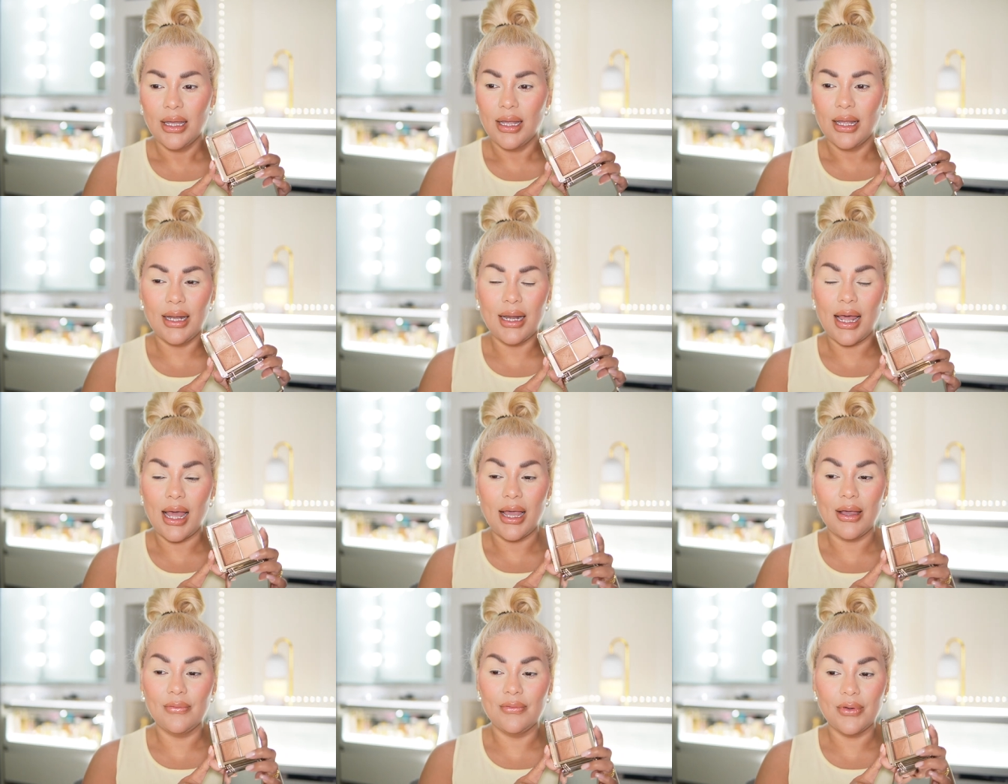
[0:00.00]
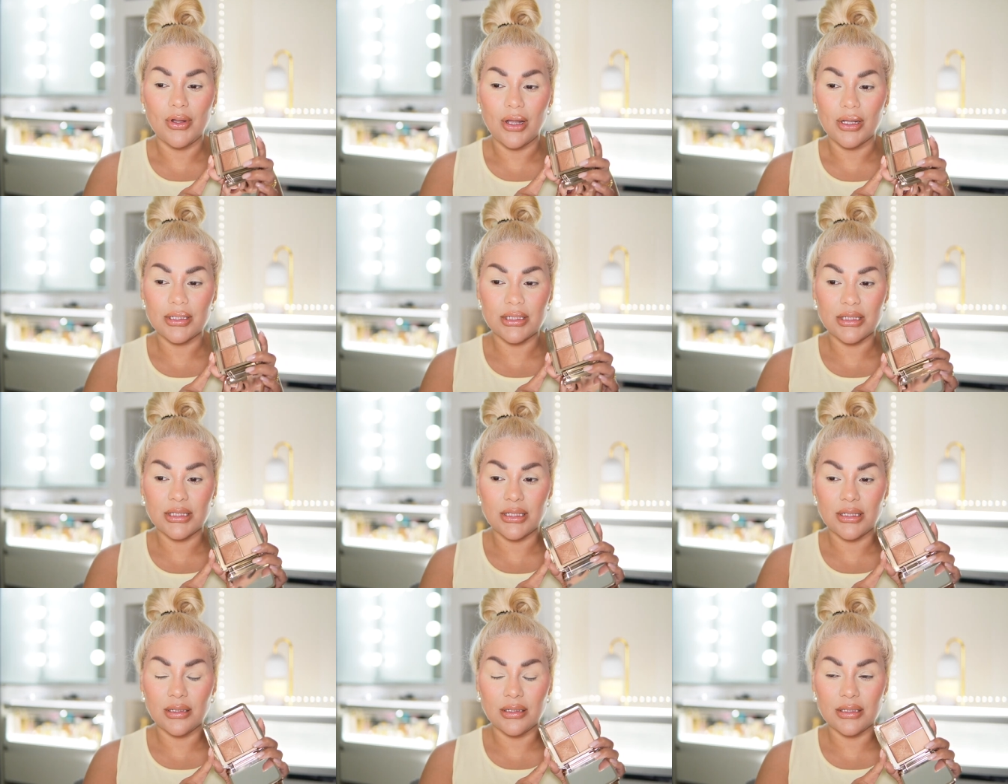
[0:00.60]
And I have not
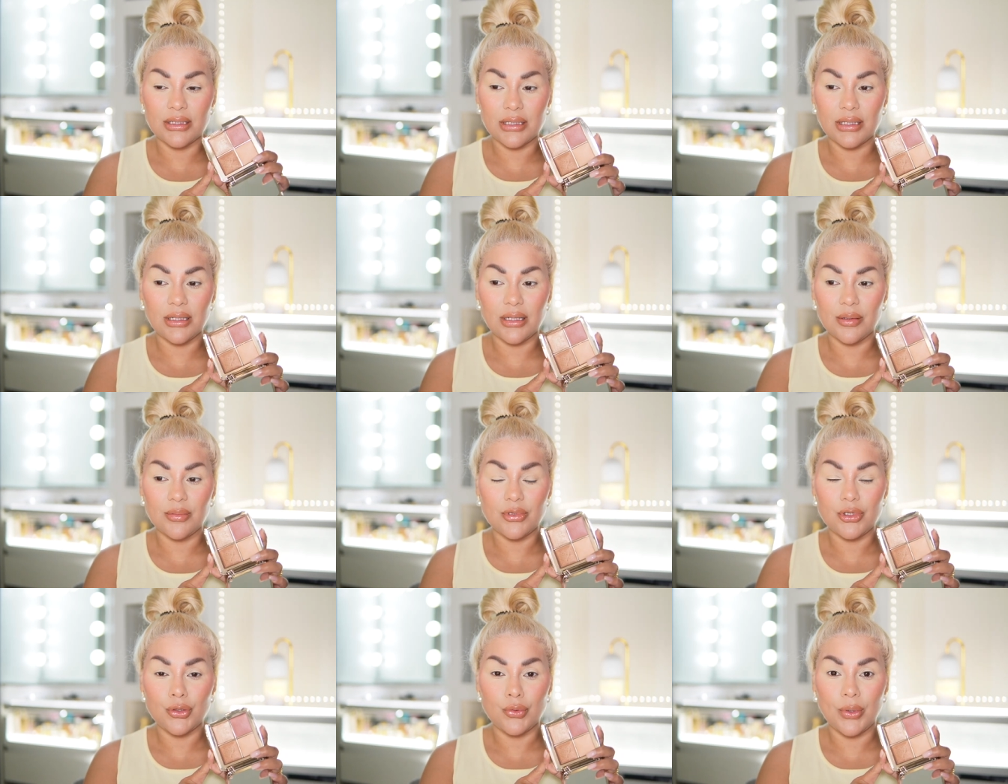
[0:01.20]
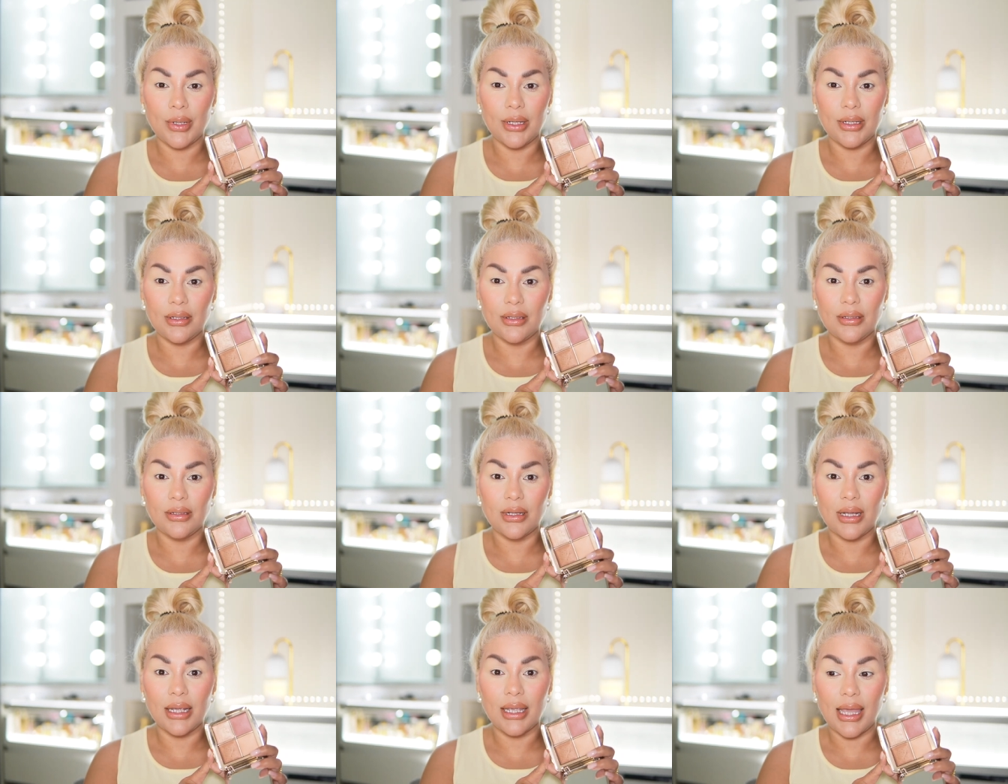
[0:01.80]
see, seen them do it
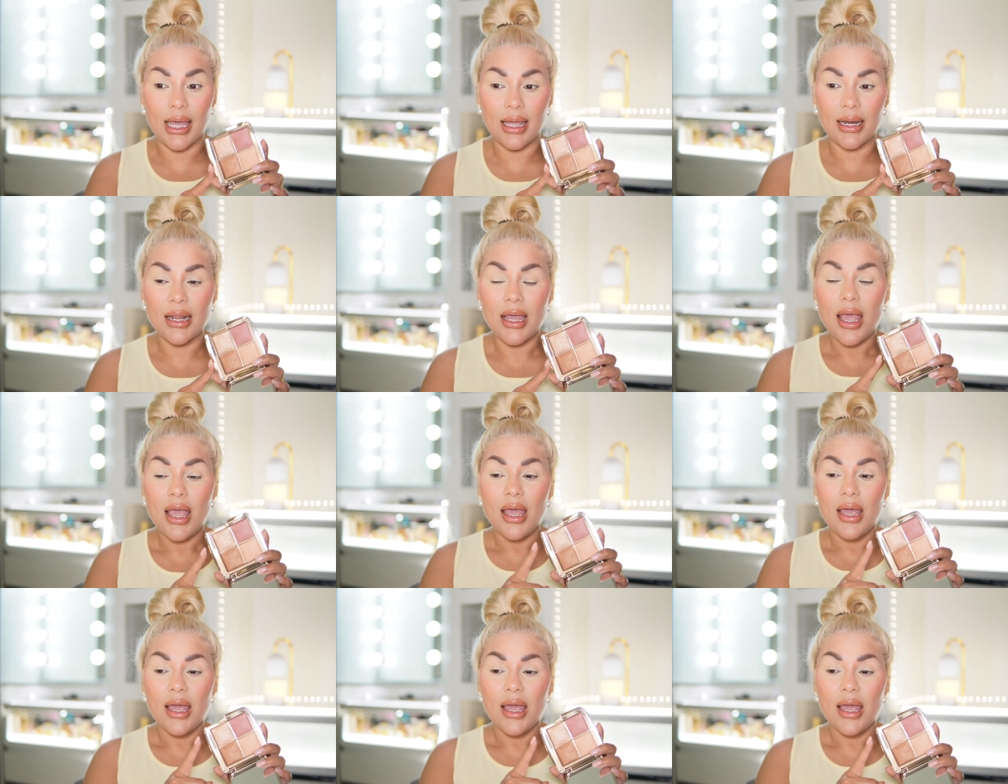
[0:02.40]
again.